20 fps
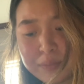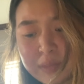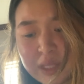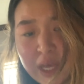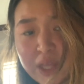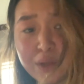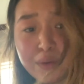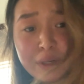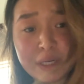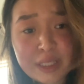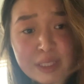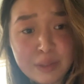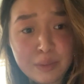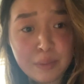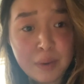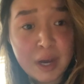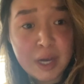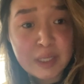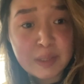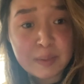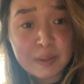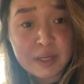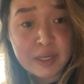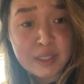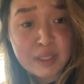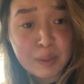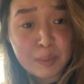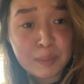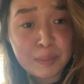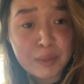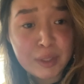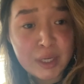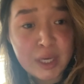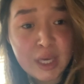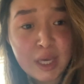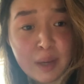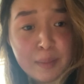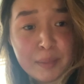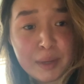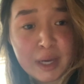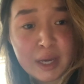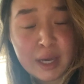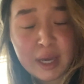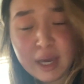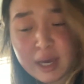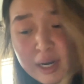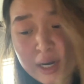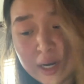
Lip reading: the reason why is because I'm looking at my